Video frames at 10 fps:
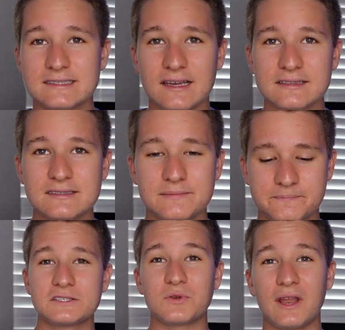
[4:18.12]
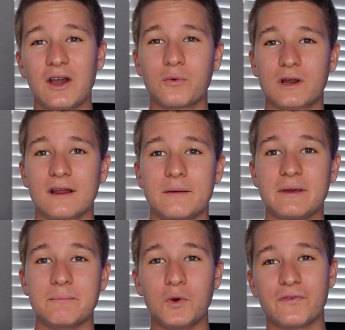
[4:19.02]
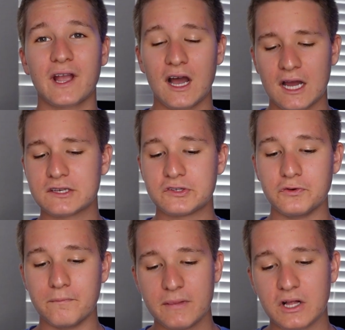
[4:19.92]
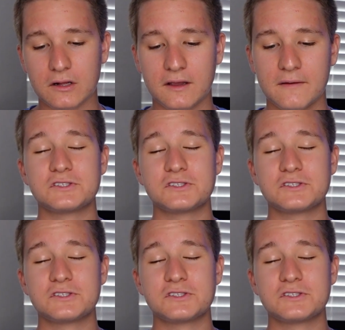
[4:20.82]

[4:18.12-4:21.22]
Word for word: So now we're gonna be moving on to milk.